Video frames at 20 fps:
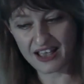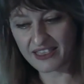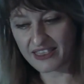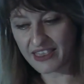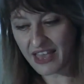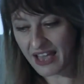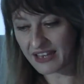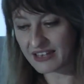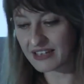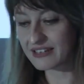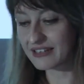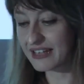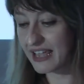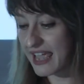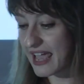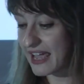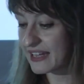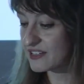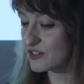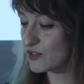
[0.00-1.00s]
that
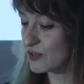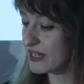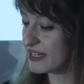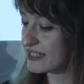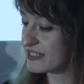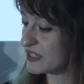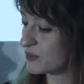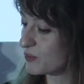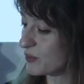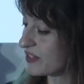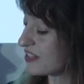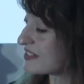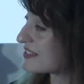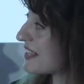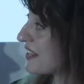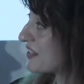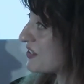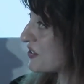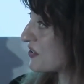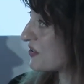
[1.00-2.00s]
they had created with the
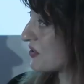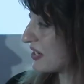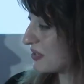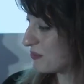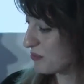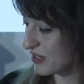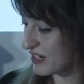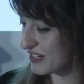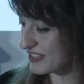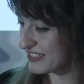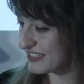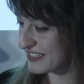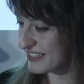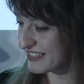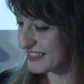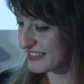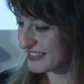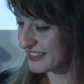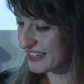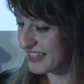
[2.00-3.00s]
center-right
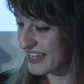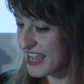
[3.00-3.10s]
parties.